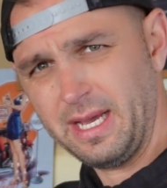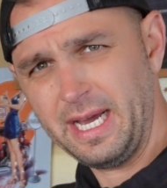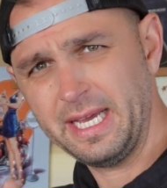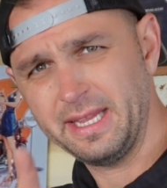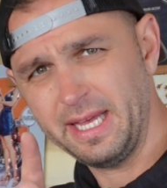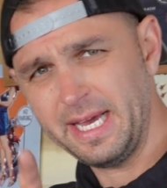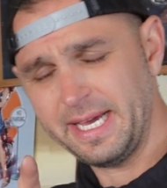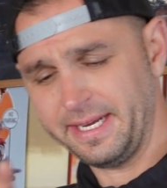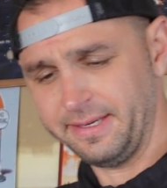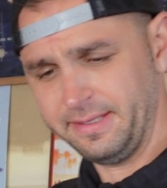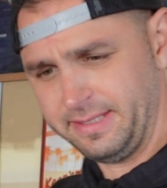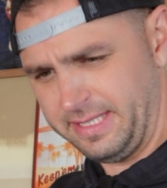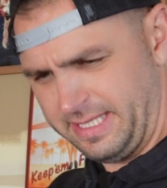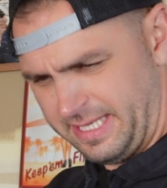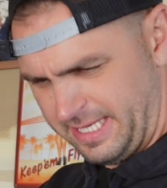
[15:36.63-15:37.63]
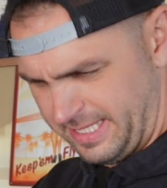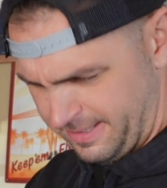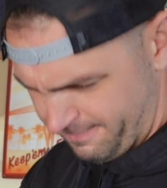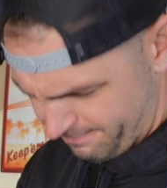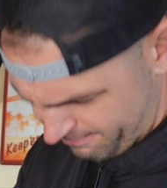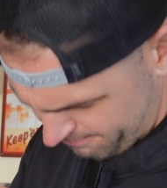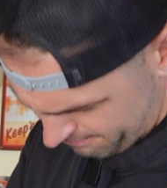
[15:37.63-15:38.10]
I lied.
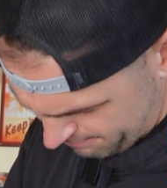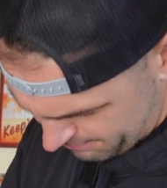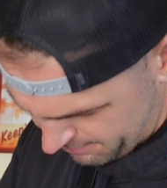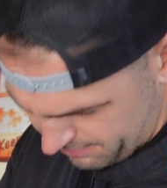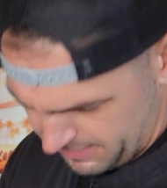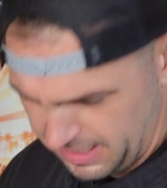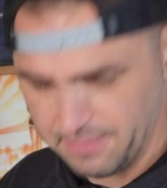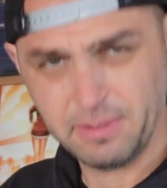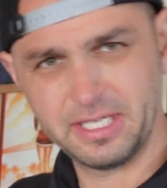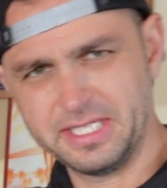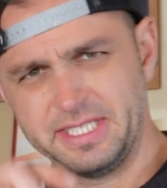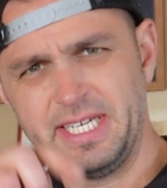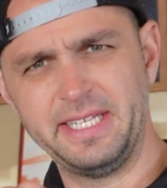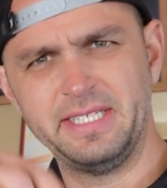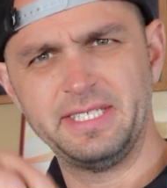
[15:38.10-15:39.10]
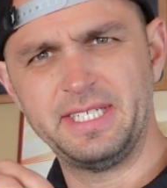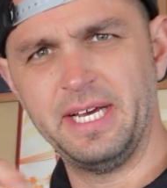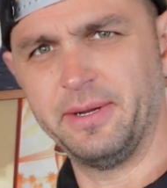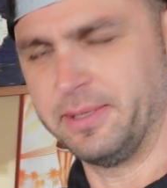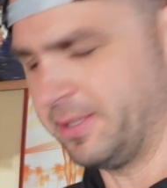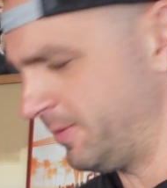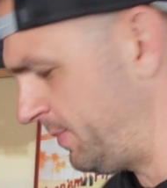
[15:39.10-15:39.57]
Um, I'm gonna sand this
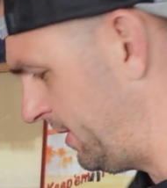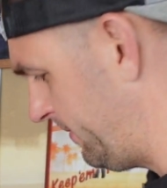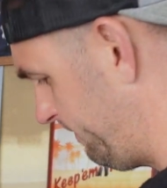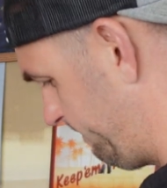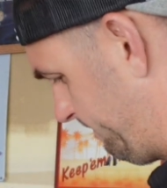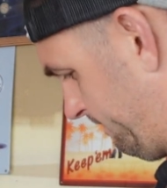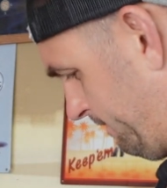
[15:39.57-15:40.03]
down a little bit.